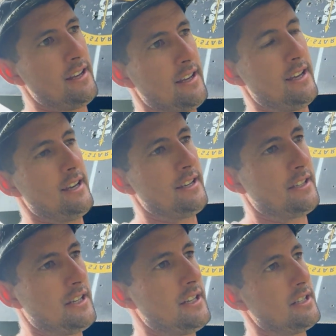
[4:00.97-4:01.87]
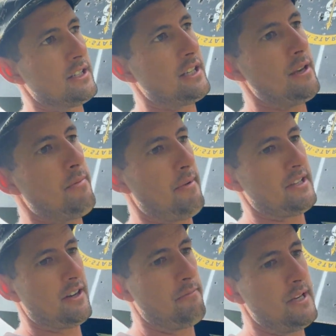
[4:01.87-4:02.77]
is just keeping
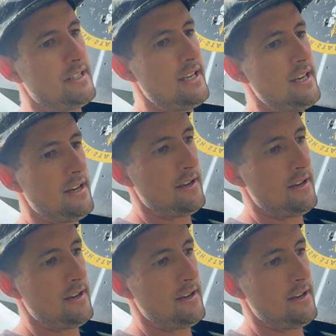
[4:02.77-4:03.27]
myself busy.